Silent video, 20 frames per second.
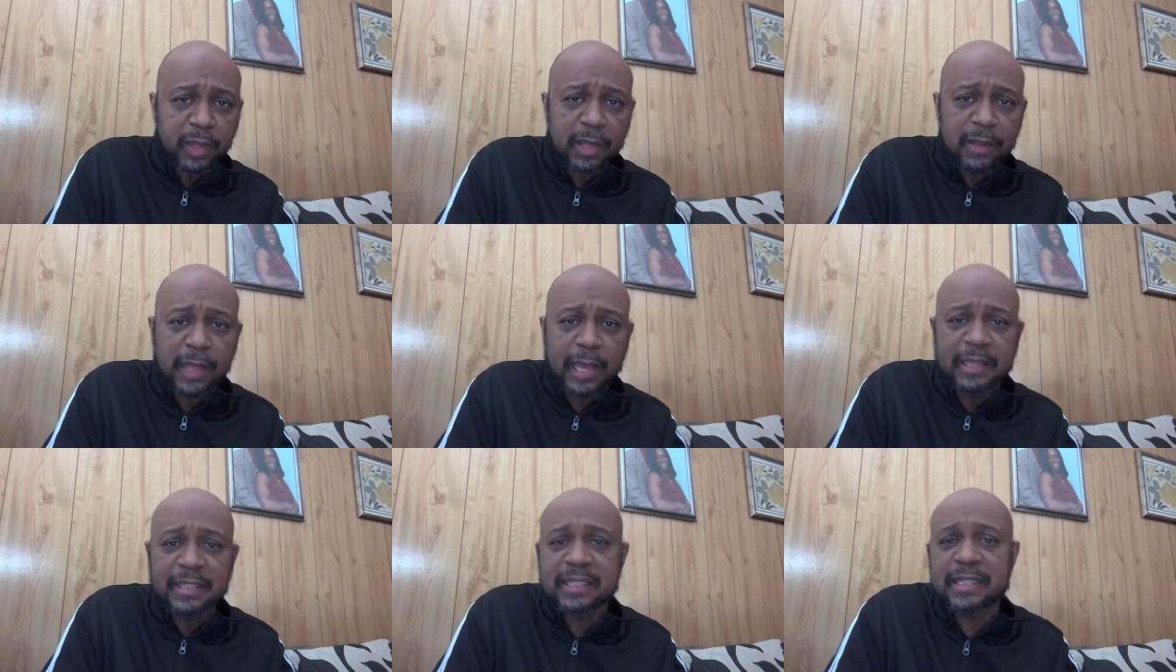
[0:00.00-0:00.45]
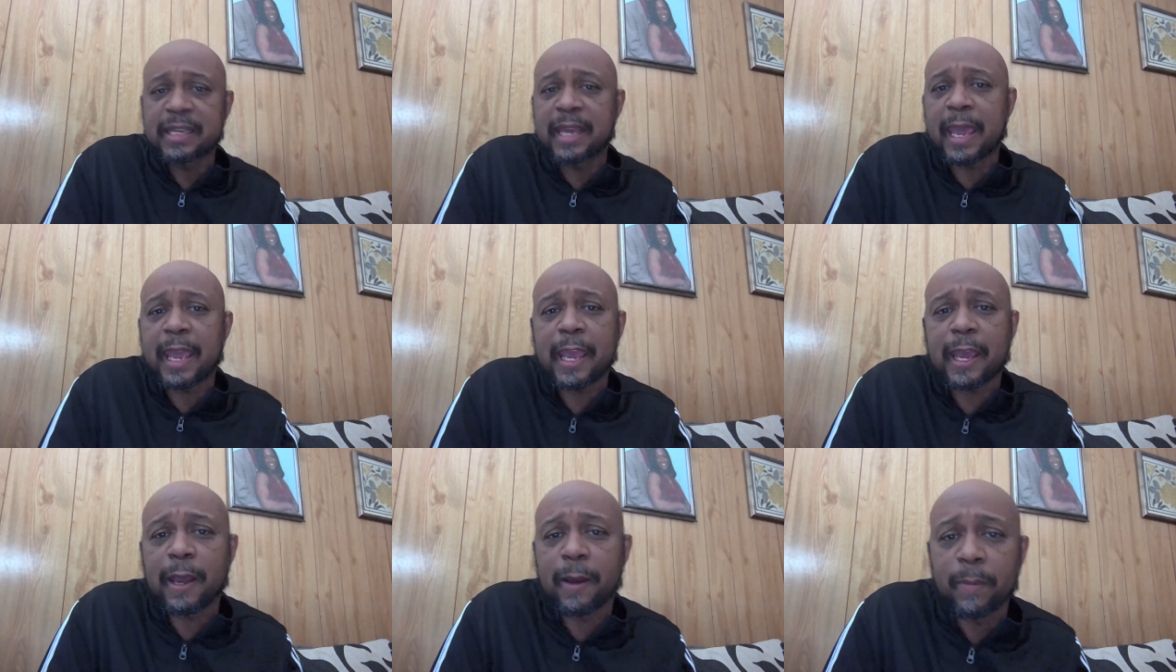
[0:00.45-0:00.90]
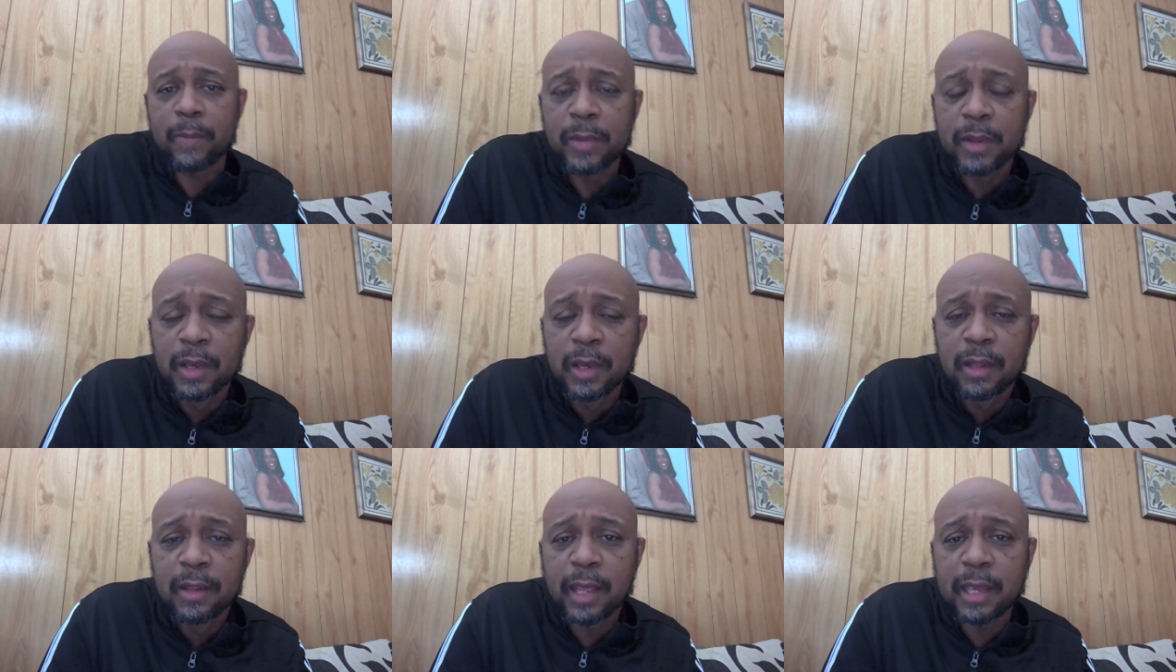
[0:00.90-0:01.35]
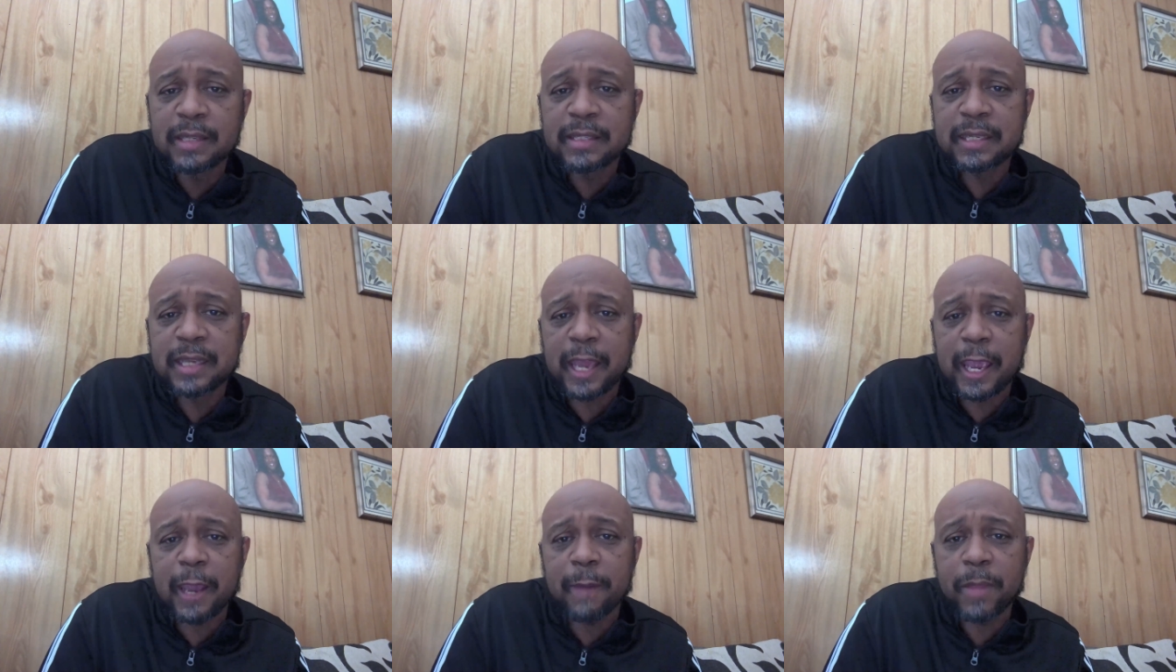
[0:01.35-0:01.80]
they scam, they
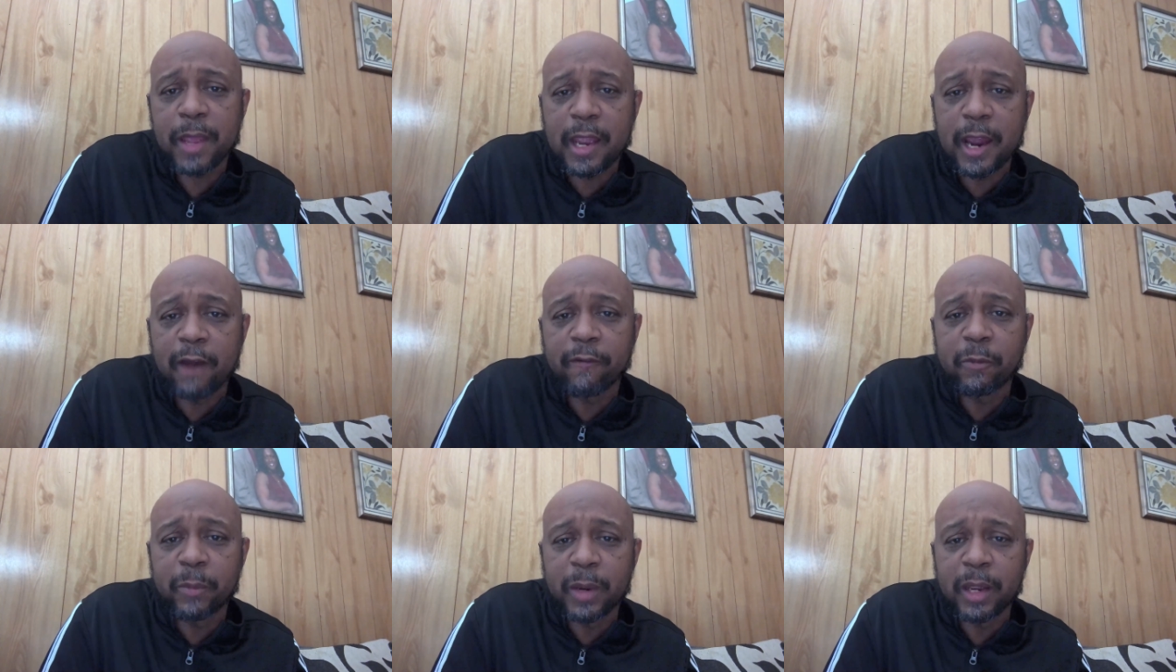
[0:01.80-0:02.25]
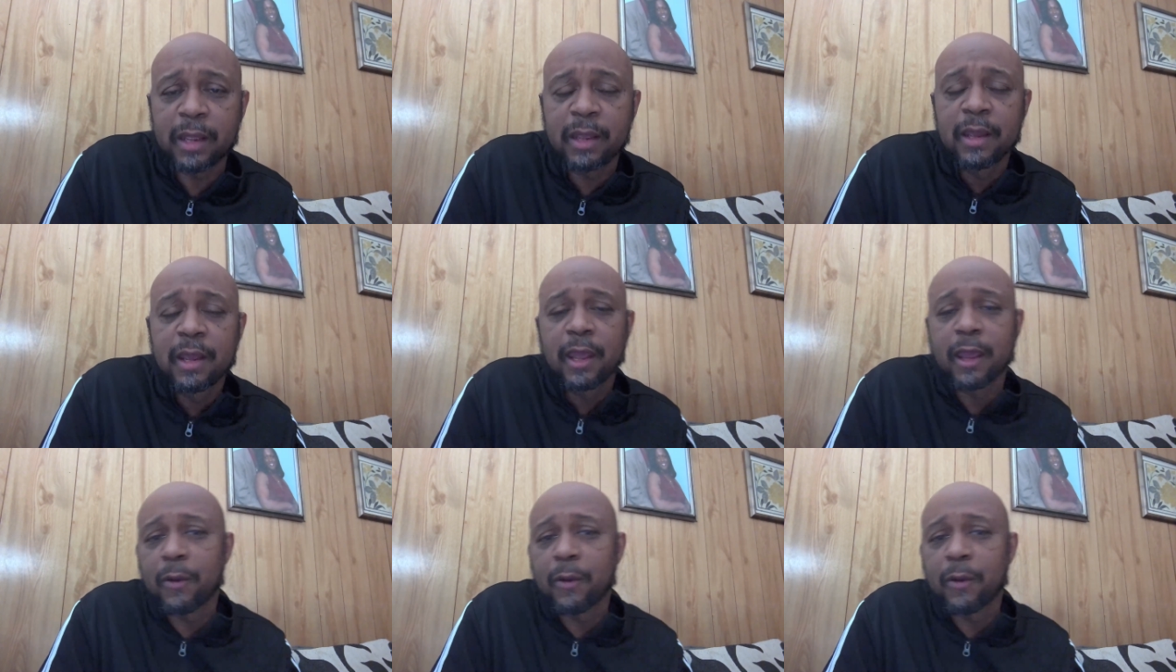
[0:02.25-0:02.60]
scam the government.